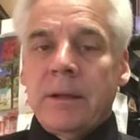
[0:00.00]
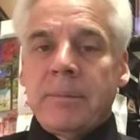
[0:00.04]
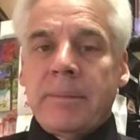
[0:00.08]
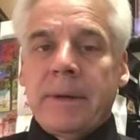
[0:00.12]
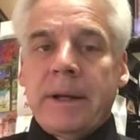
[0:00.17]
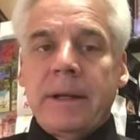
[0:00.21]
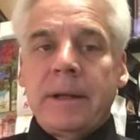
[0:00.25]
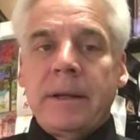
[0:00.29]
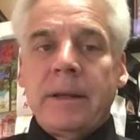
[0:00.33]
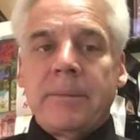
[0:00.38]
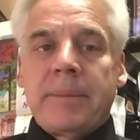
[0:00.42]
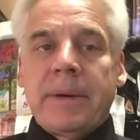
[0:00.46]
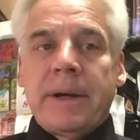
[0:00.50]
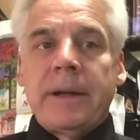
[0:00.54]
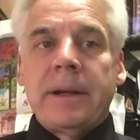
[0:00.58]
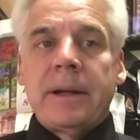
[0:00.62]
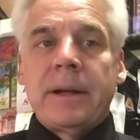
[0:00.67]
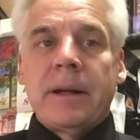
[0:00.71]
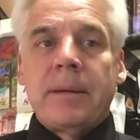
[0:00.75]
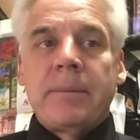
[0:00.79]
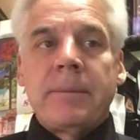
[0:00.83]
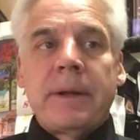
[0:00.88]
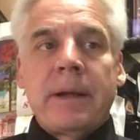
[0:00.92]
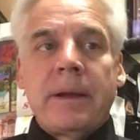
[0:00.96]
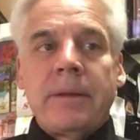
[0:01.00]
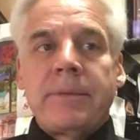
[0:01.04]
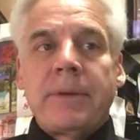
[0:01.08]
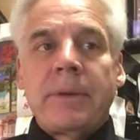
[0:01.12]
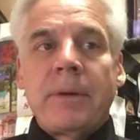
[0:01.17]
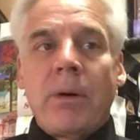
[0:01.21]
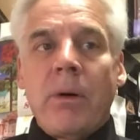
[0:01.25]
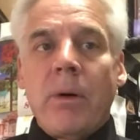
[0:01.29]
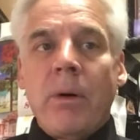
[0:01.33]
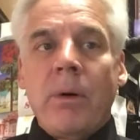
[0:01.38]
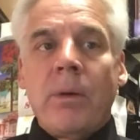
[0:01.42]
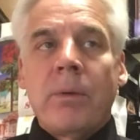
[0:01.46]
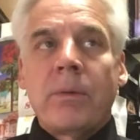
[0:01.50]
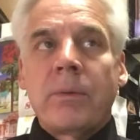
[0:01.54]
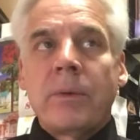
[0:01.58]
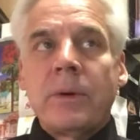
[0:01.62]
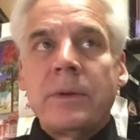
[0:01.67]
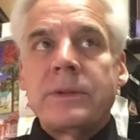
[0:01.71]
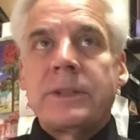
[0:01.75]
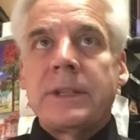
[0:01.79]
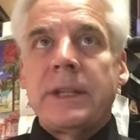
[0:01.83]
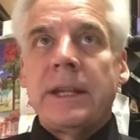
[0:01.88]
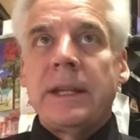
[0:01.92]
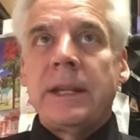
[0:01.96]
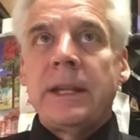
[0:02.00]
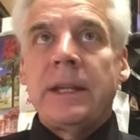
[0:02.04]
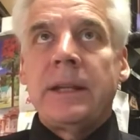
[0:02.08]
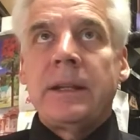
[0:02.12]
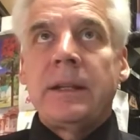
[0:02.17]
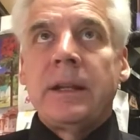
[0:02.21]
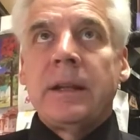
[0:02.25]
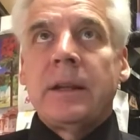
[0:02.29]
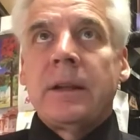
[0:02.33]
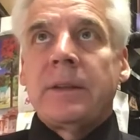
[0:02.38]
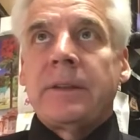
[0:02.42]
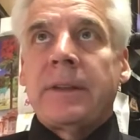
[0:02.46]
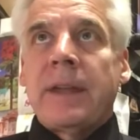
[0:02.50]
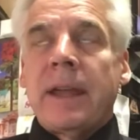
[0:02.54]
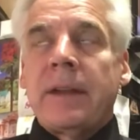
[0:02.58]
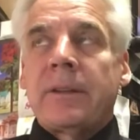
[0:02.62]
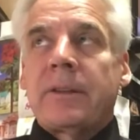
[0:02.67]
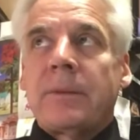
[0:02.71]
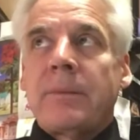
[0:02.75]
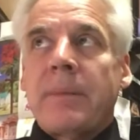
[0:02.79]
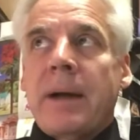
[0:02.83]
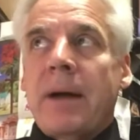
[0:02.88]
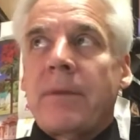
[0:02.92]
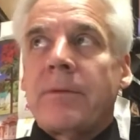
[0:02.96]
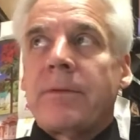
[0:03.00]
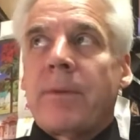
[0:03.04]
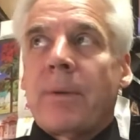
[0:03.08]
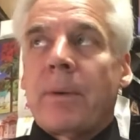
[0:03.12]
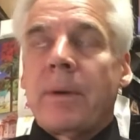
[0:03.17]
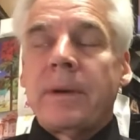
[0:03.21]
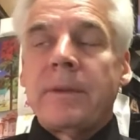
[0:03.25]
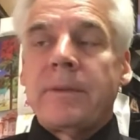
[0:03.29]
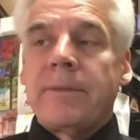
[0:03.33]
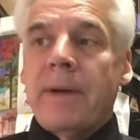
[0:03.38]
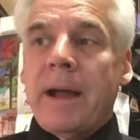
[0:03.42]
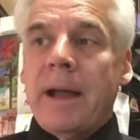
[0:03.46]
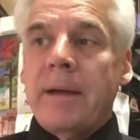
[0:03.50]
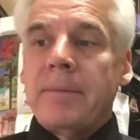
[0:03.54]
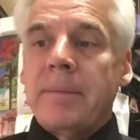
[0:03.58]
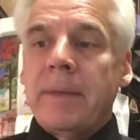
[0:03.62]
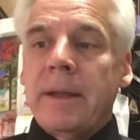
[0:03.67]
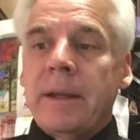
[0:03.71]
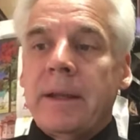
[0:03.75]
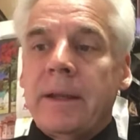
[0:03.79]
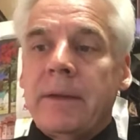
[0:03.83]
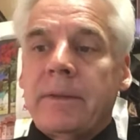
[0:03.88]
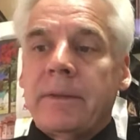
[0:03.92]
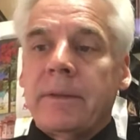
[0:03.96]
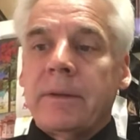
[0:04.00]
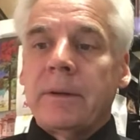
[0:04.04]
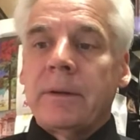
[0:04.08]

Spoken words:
But the whole routine takes about 45 minutes.